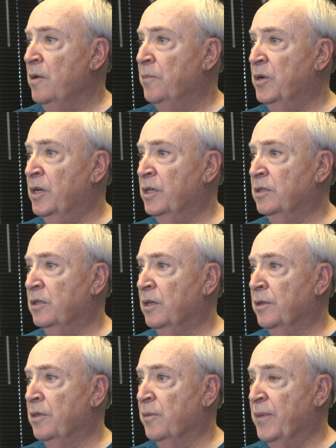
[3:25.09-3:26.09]
But
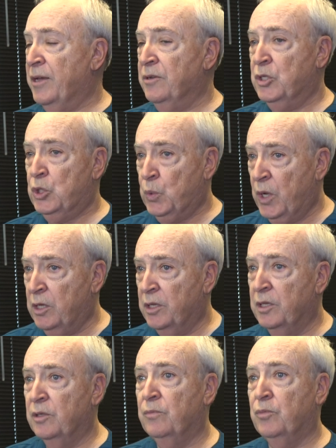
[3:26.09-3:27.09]
the amount of
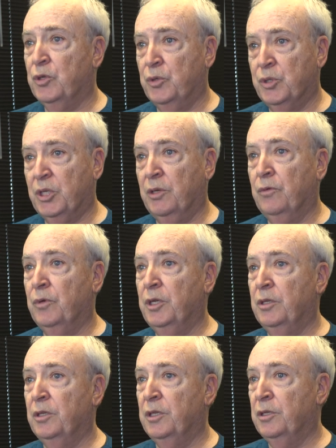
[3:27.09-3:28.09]
swelling and bruising
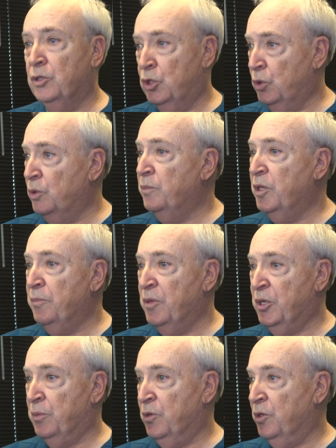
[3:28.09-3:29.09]
really should be
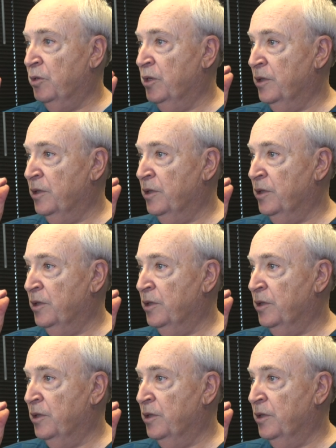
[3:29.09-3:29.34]
minimal,